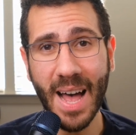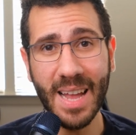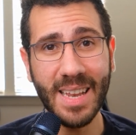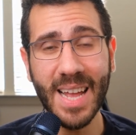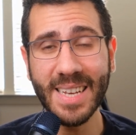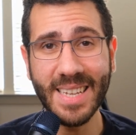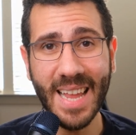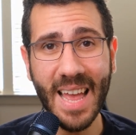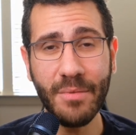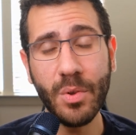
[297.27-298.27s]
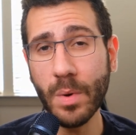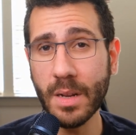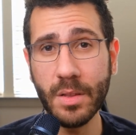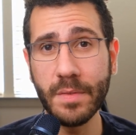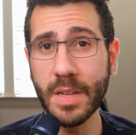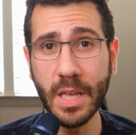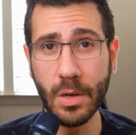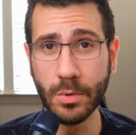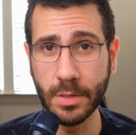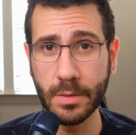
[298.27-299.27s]
eyeline in every one of their
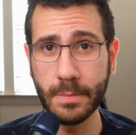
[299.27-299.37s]
videos.